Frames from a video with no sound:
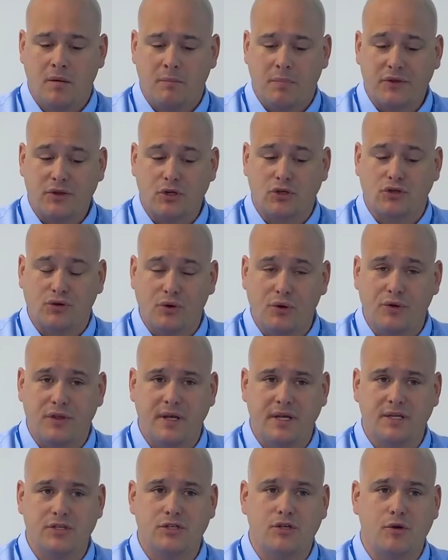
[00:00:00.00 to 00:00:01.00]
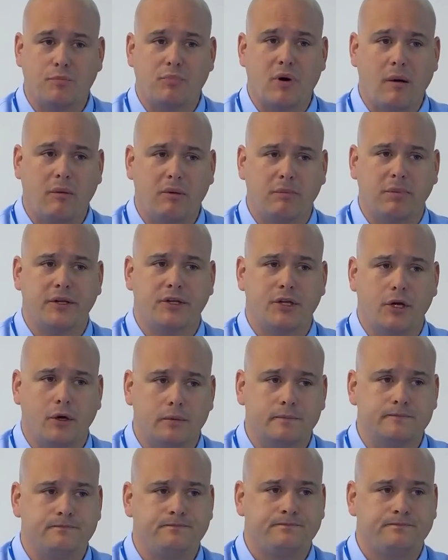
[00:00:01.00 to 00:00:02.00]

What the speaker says: but the truth is you probably do.